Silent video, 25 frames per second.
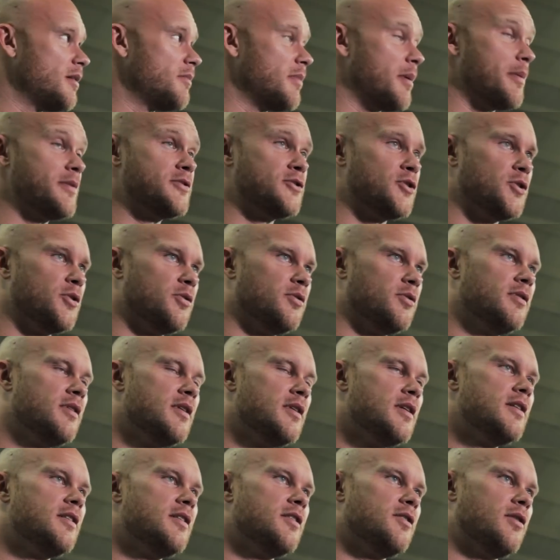maybe two,
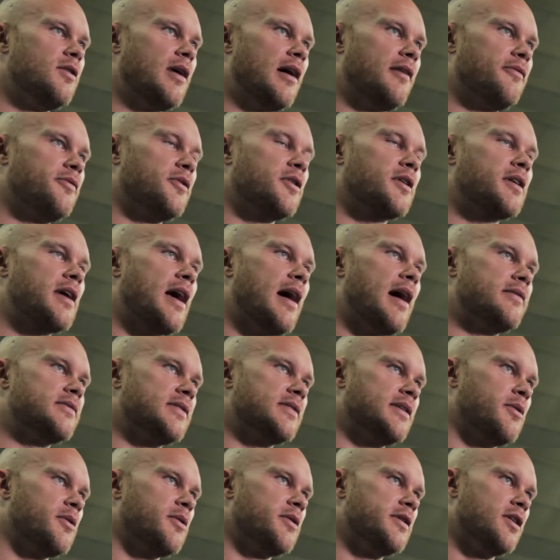who have their calves
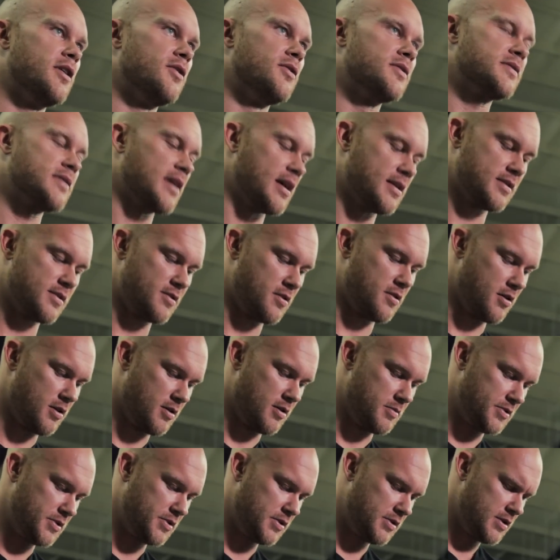anywhere near the size of their
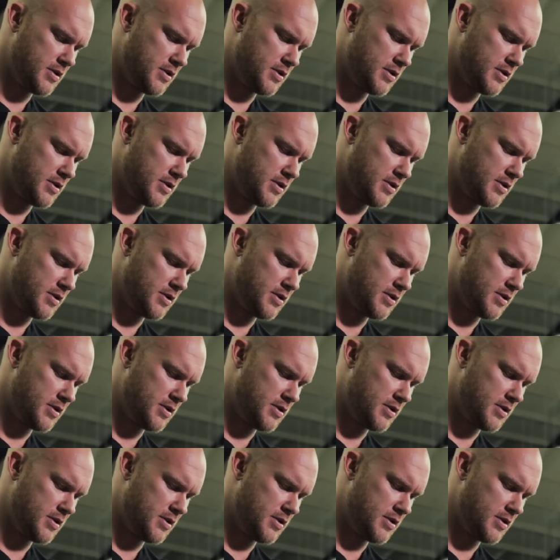arms.